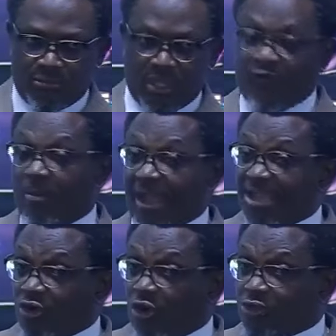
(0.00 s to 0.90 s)
If we begin
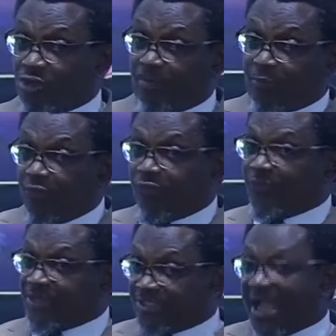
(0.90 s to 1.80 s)
to go into the proof
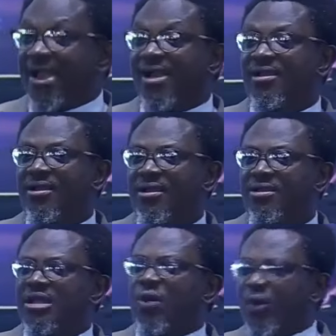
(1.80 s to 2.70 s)
of desire, then